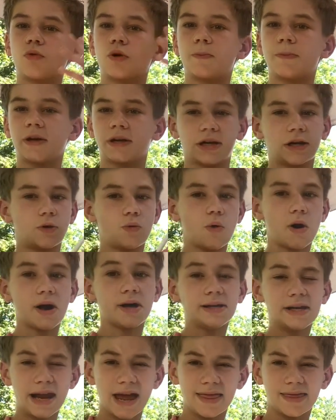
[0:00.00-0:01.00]
we're picking
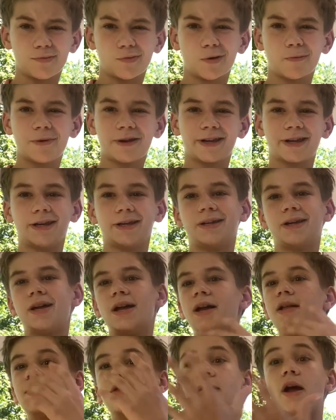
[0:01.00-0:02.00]
1 and then we're picking
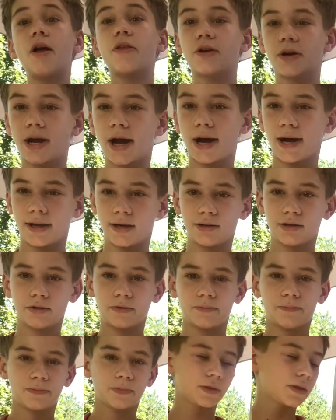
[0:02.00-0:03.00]
the other kind.
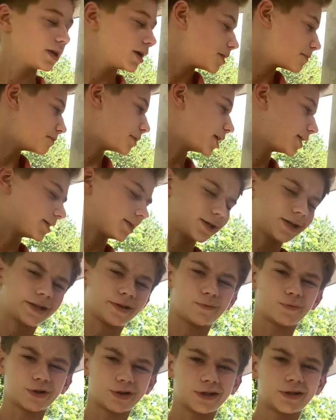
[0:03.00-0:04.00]
But
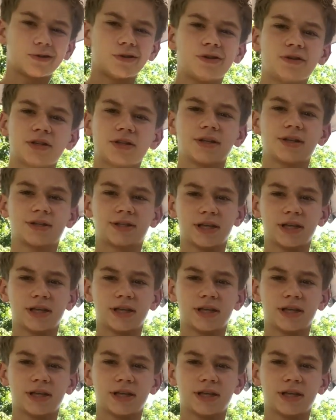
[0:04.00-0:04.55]
we're still using the